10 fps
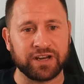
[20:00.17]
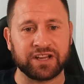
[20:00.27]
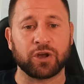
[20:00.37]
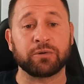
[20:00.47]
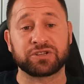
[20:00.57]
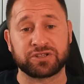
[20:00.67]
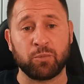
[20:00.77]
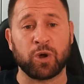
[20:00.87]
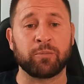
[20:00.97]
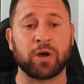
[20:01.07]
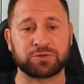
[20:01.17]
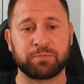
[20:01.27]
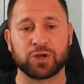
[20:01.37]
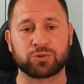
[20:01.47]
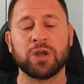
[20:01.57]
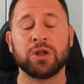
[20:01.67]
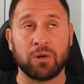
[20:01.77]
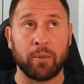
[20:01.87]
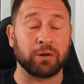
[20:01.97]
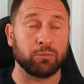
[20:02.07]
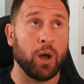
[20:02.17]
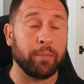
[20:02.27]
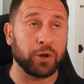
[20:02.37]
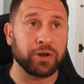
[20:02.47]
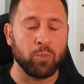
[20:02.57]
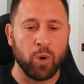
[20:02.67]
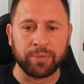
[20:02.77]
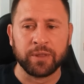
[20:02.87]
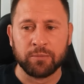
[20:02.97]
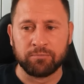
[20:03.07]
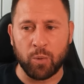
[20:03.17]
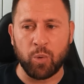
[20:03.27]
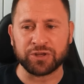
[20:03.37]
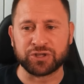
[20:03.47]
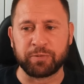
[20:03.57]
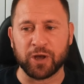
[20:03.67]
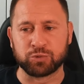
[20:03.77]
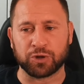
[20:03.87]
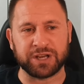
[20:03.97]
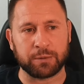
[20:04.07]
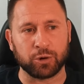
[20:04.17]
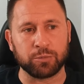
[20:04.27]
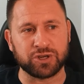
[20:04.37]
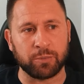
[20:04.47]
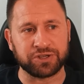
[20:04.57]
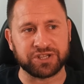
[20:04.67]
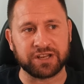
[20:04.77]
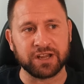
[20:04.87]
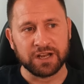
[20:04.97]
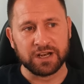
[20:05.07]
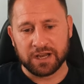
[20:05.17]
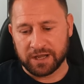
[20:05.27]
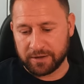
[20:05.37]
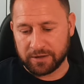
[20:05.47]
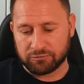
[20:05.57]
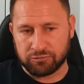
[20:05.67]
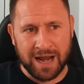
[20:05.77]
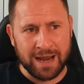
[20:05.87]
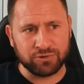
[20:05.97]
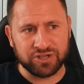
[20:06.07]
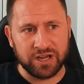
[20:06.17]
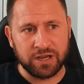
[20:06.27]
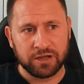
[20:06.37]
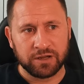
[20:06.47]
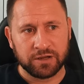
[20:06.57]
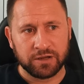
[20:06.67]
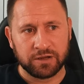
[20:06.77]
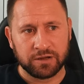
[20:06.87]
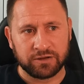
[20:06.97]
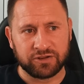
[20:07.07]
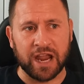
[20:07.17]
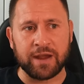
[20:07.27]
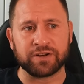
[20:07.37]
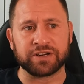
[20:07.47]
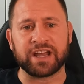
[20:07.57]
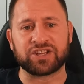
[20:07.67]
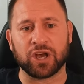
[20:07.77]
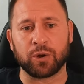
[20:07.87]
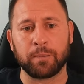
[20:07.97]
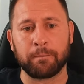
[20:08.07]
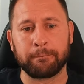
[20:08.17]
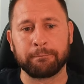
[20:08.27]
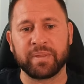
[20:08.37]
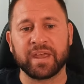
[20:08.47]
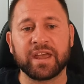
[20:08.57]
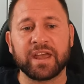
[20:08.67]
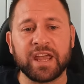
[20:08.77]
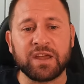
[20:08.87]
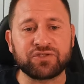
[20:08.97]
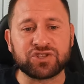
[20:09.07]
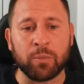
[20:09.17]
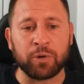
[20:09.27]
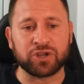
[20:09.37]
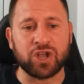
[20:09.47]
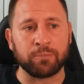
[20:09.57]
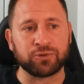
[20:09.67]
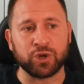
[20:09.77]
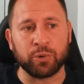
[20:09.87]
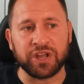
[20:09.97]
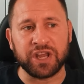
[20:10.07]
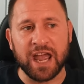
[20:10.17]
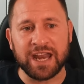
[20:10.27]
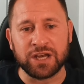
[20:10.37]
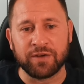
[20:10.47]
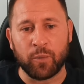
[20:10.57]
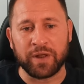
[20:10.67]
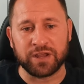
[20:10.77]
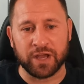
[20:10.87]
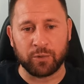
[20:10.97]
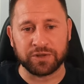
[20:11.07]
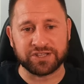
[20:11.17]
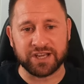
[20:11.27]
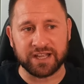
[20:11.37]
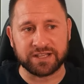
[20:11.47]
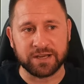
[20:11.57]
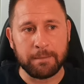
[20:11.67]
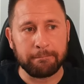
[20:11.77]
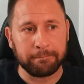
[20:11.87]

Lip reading: and Neto, this is in one of my Spurs, my one Spurs WhatsApp group. Someone said, Ramsey, David and Neto. If someone had come to you at the end of a window and said,